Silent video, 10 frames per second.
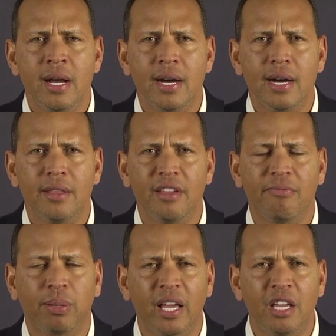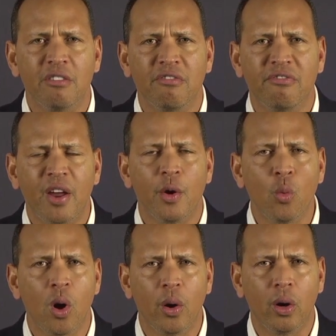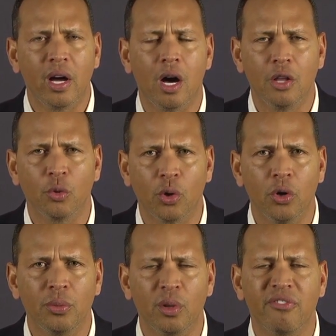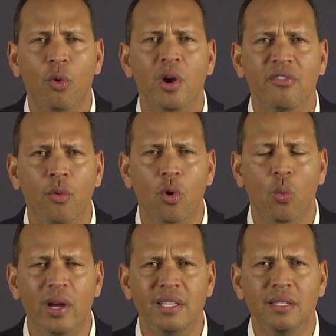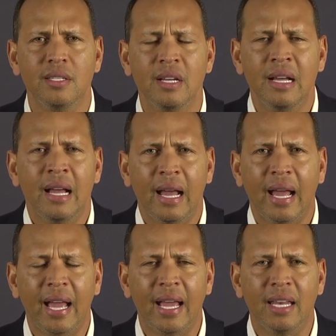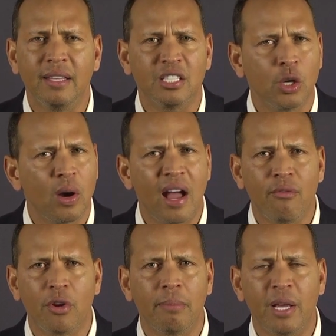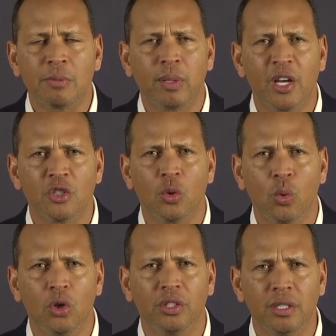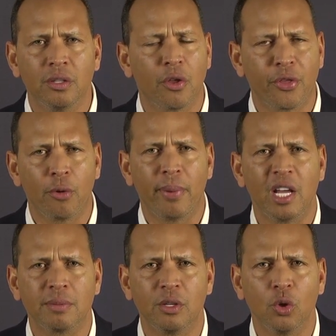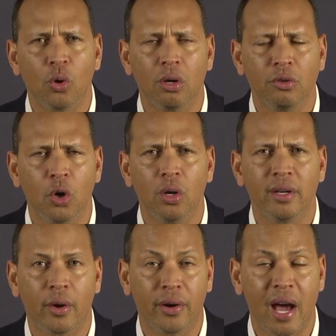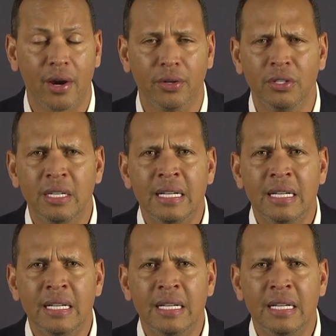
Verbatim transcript: Uh, they've played very well uh, on the road with 44 wins, and they still have one of the best players in the world in the third baseman, Nolan Arenado.